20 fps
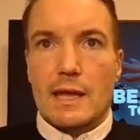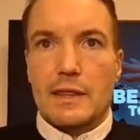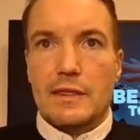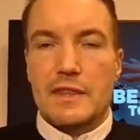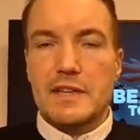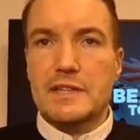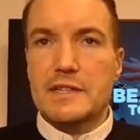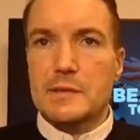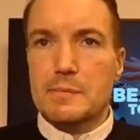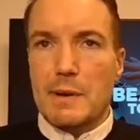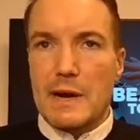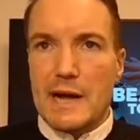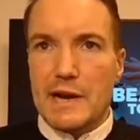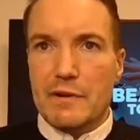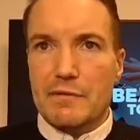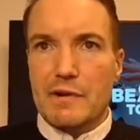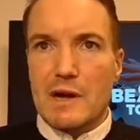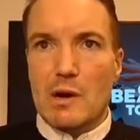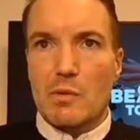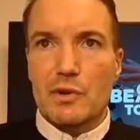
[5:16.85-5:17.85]
This is part
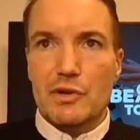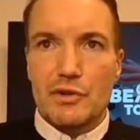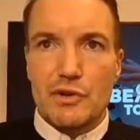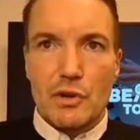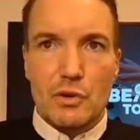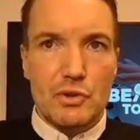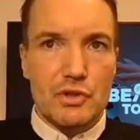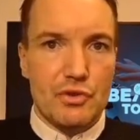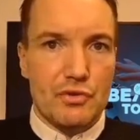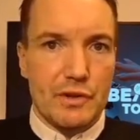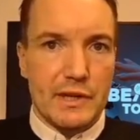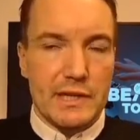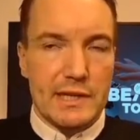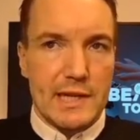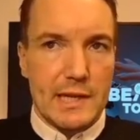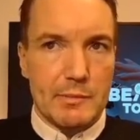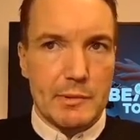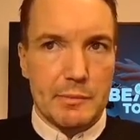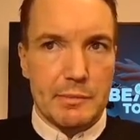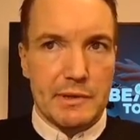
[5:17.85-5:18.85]
of our node tree
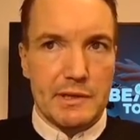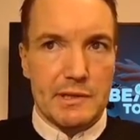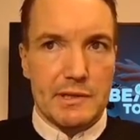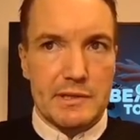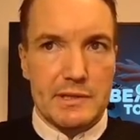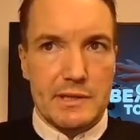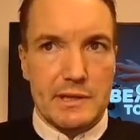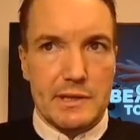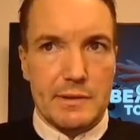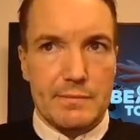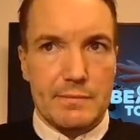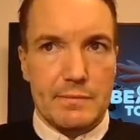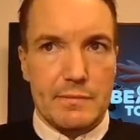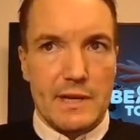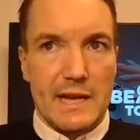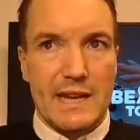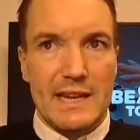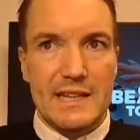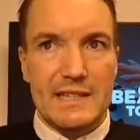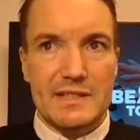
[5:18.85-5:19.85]
capability,
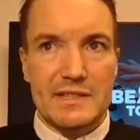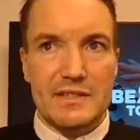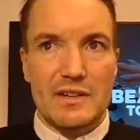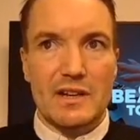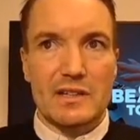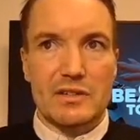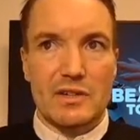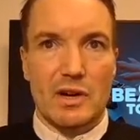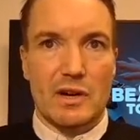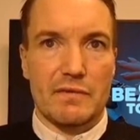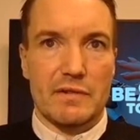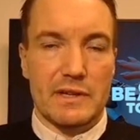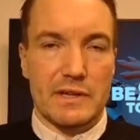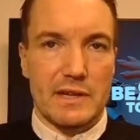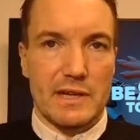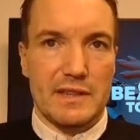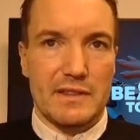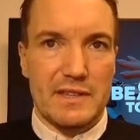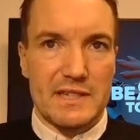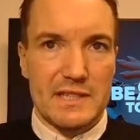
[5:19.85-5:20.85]
and it's not covered
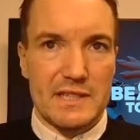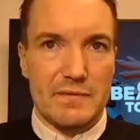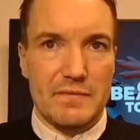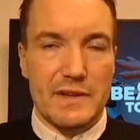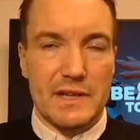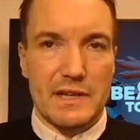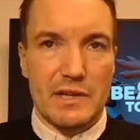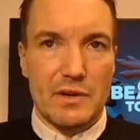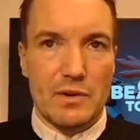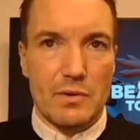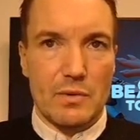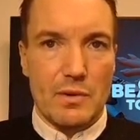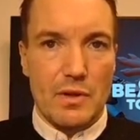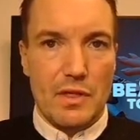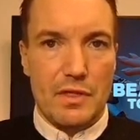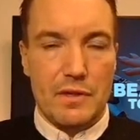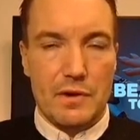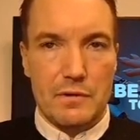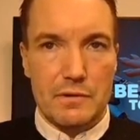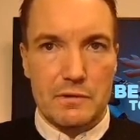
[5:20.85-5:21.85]
in this video
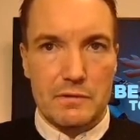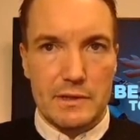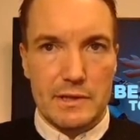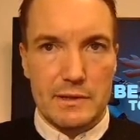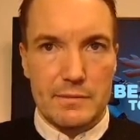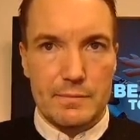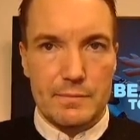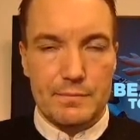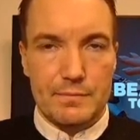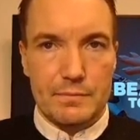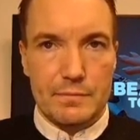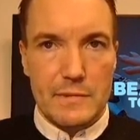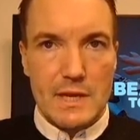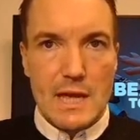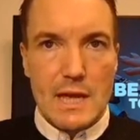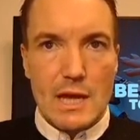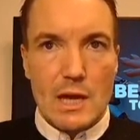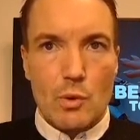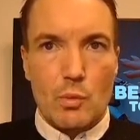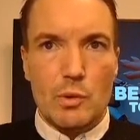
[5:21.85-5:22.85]
thoroughly.
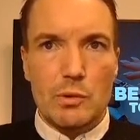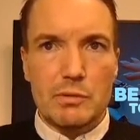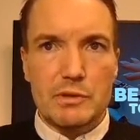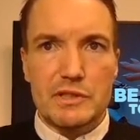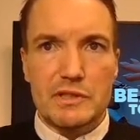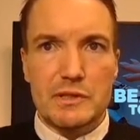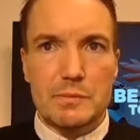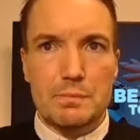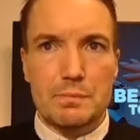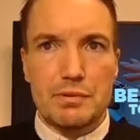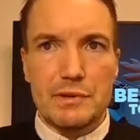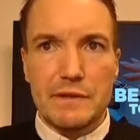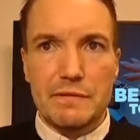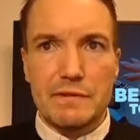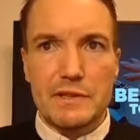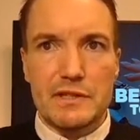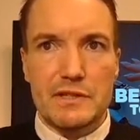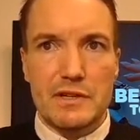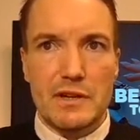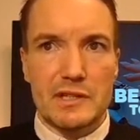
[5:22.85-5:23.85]
We will just
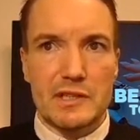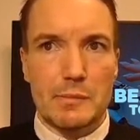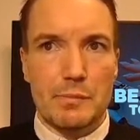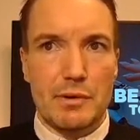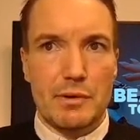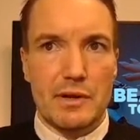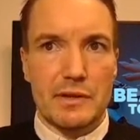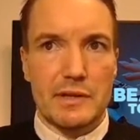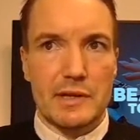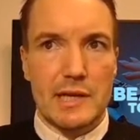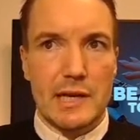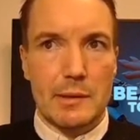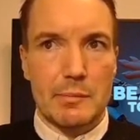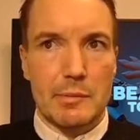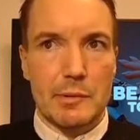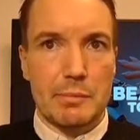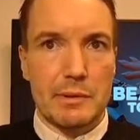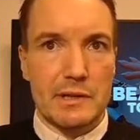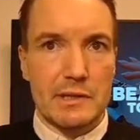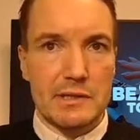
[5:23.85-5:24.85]
briefly touch upon the
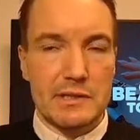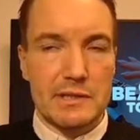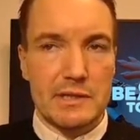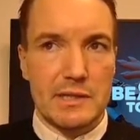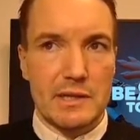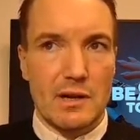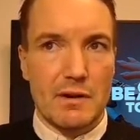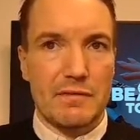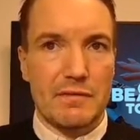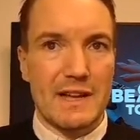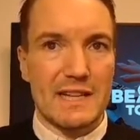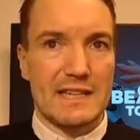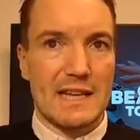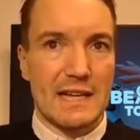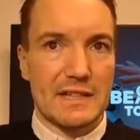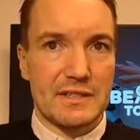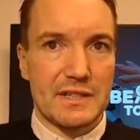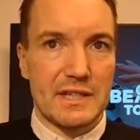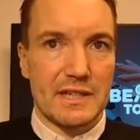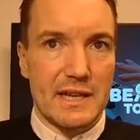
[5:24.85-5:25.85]
capability of
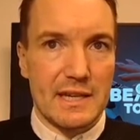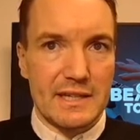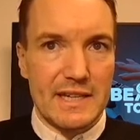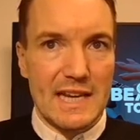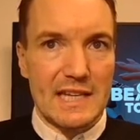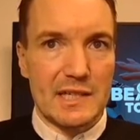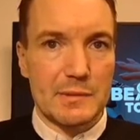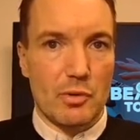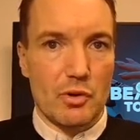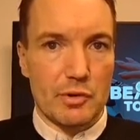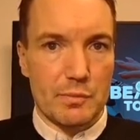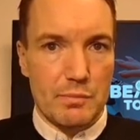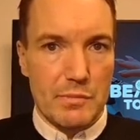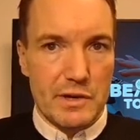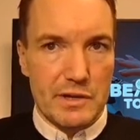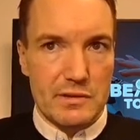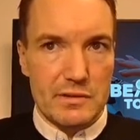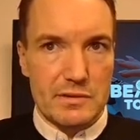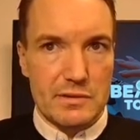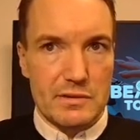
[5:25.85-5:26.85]
attaching dashboard
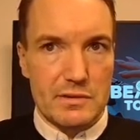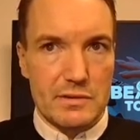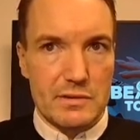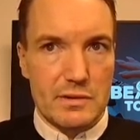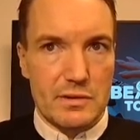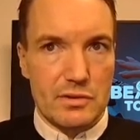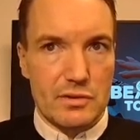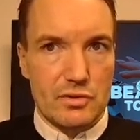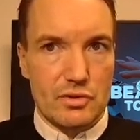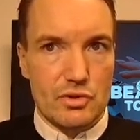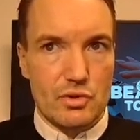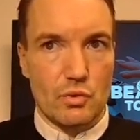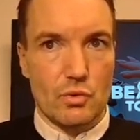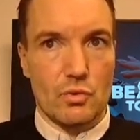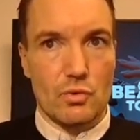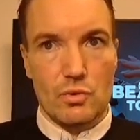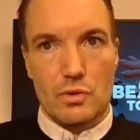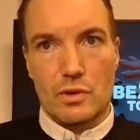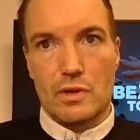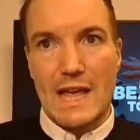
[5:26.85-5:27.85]
models
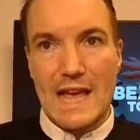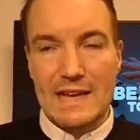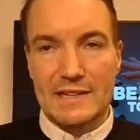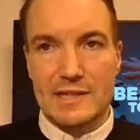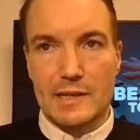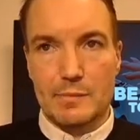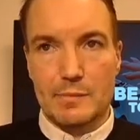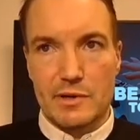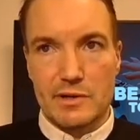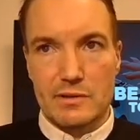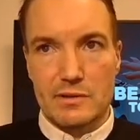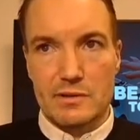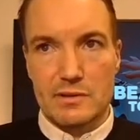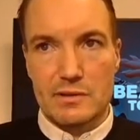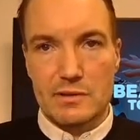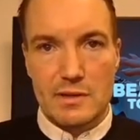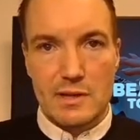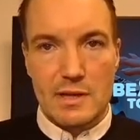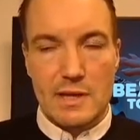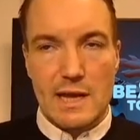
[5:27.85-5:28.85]
to asset models.